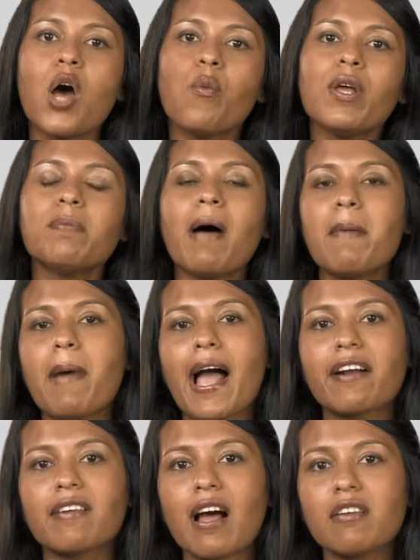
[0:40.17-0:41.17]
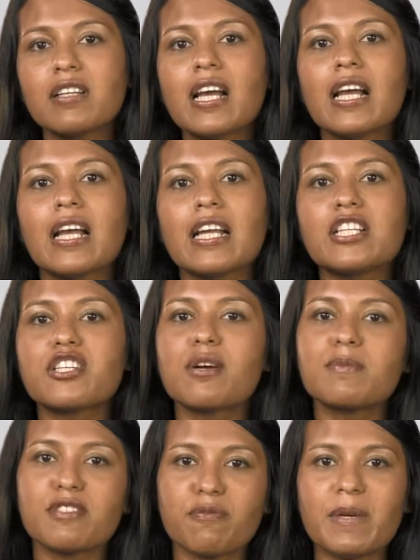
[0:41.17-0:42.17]
with my background in
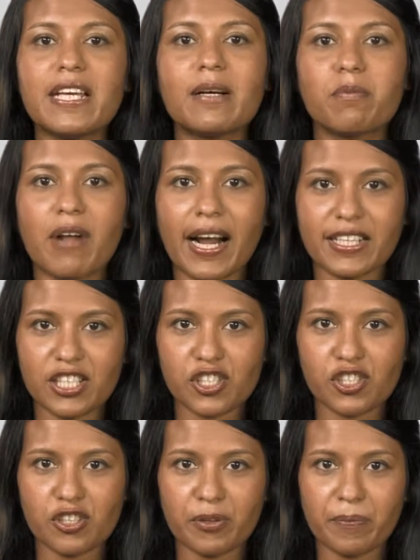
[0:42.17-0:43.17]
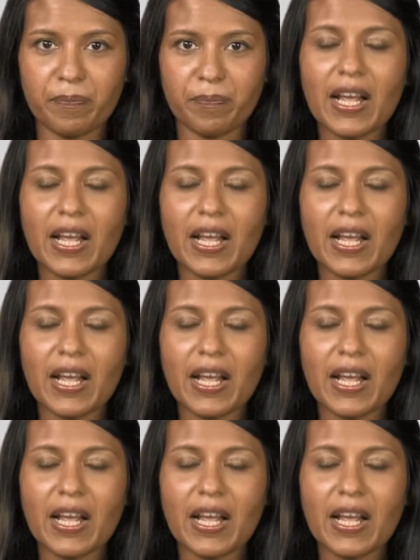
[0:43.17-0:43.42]
terms of being a practitioner.